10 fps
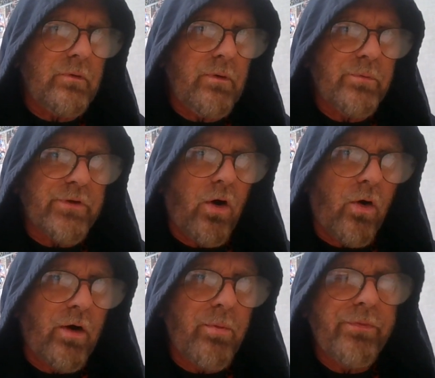was a
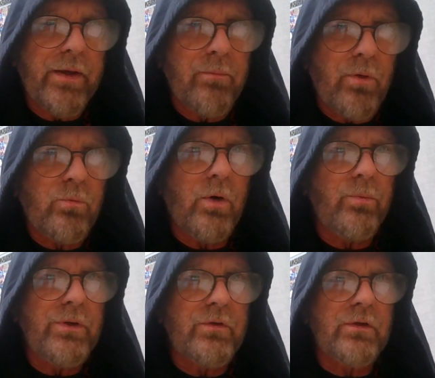horrible thing. But what
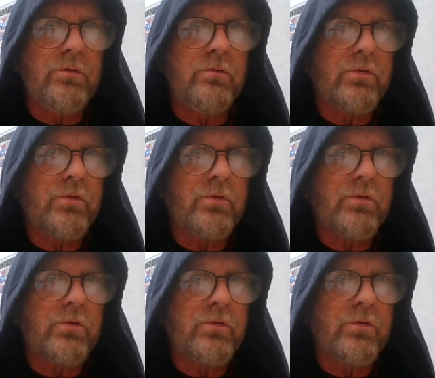we did